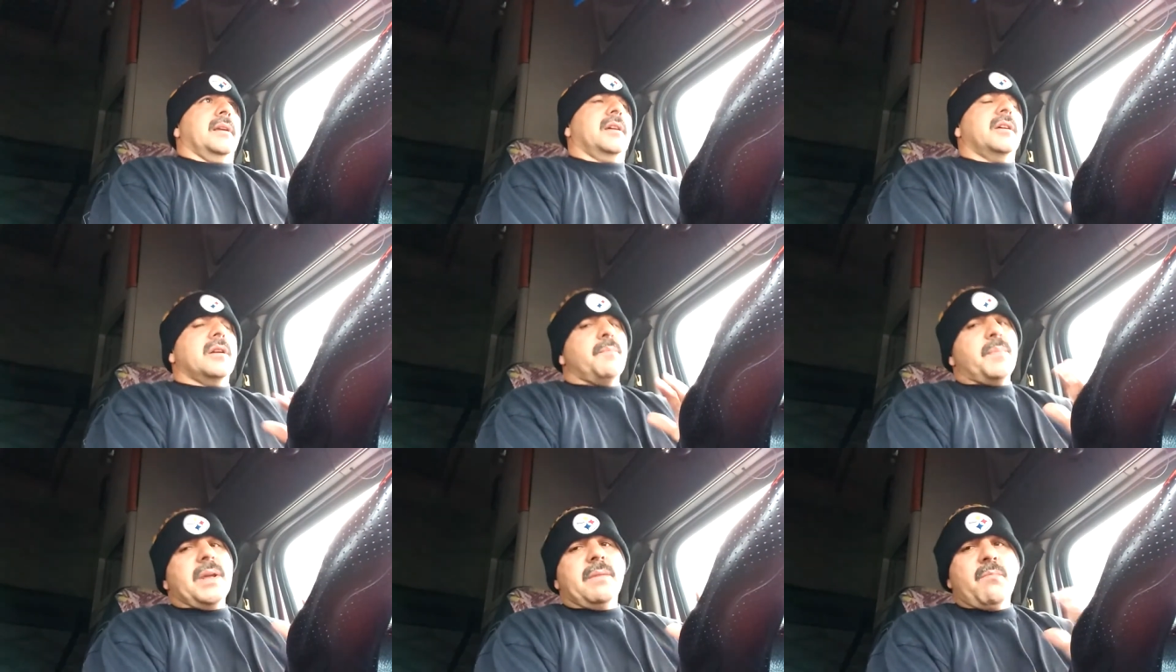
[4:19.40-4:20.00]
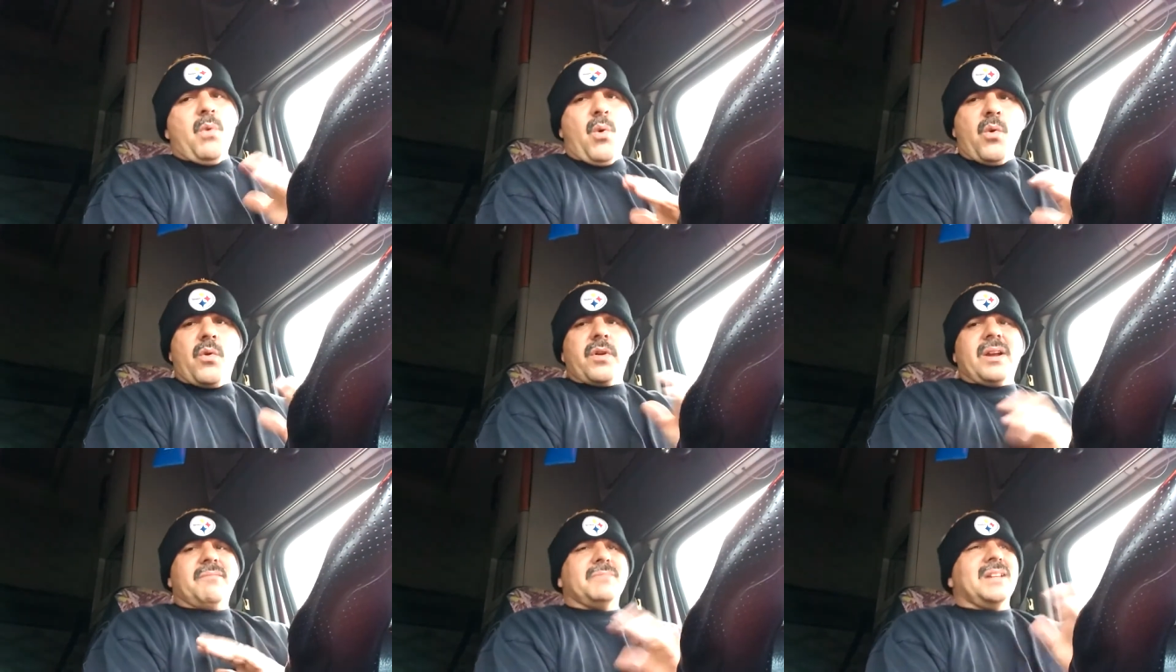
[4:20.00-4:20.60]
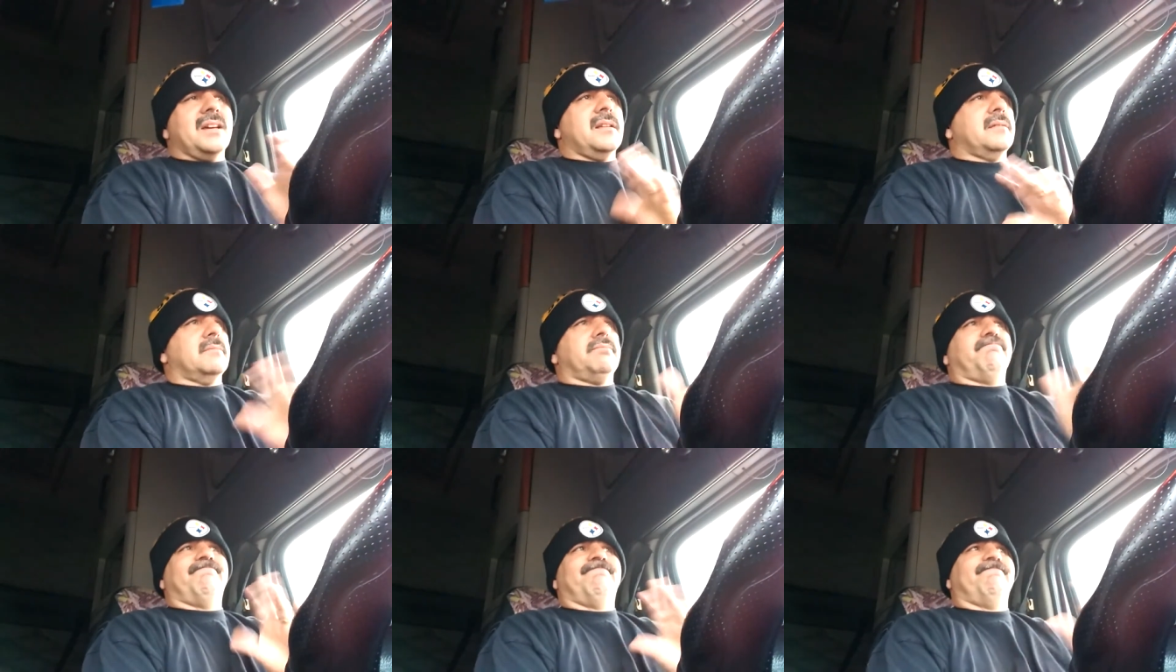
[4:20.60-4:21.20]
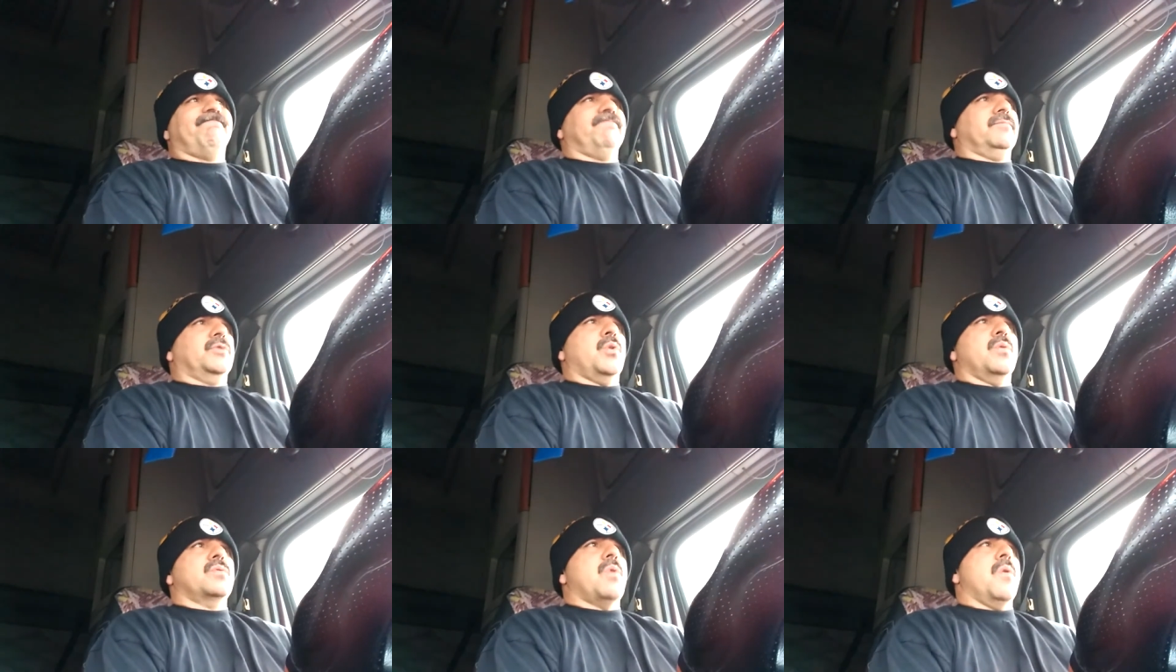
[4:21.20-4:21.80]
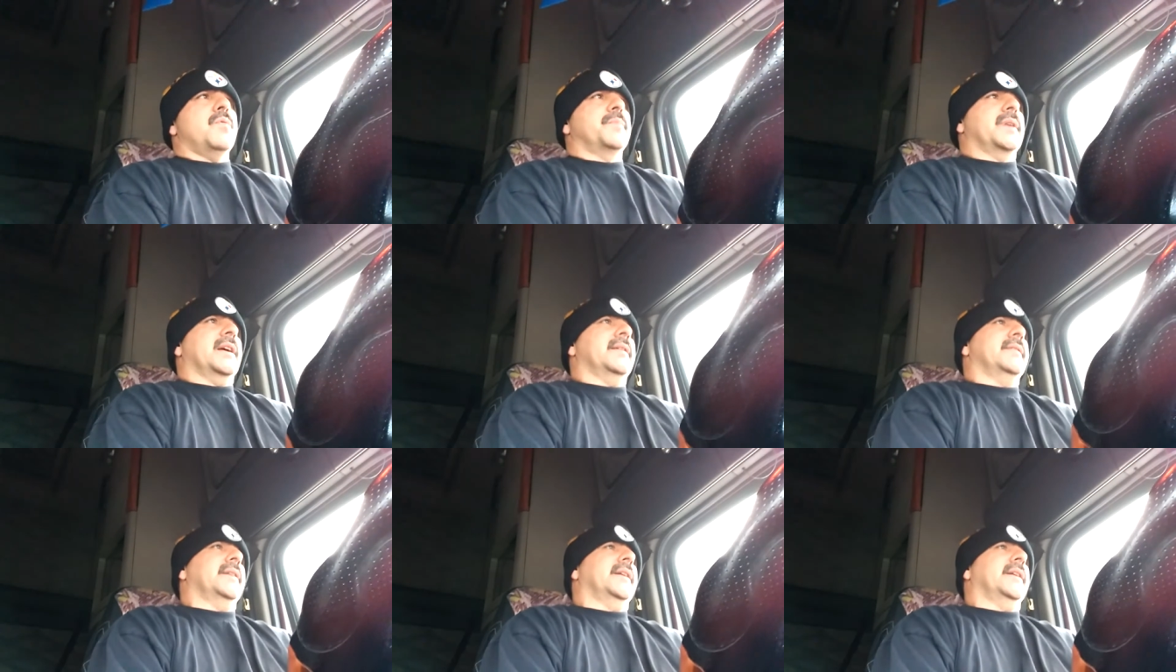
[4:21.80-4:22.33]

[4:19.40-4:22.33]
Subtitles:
Could have been more. Don't quote me on